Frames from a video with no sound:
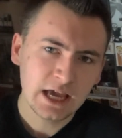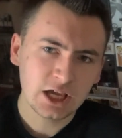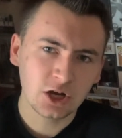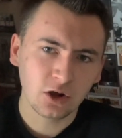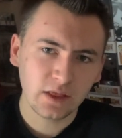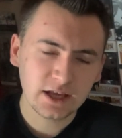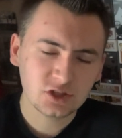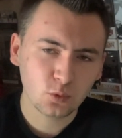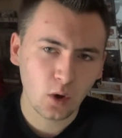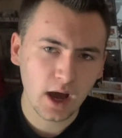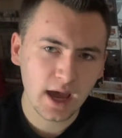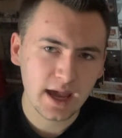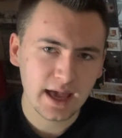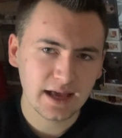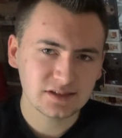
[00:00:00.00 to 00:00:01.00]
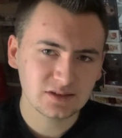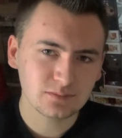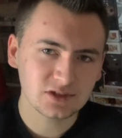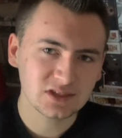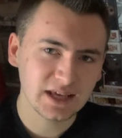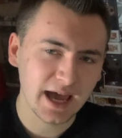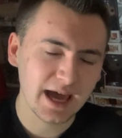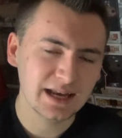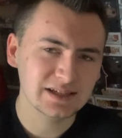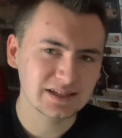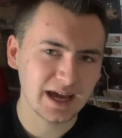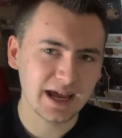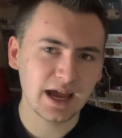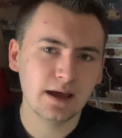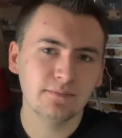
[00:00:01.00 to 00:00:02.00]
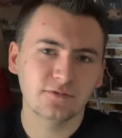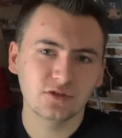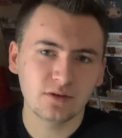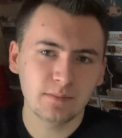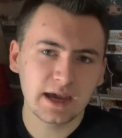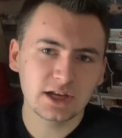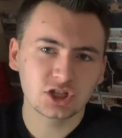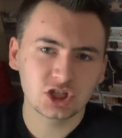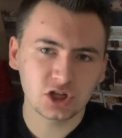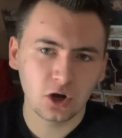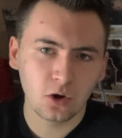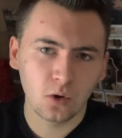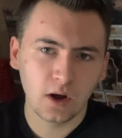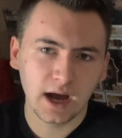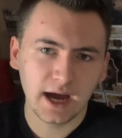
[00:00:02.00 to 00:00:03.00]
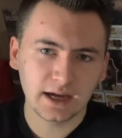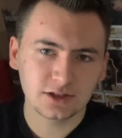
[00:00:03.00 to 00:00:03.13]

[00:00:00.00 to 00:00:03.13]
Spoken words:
you know, that's why, as I'm sad as I am for the main show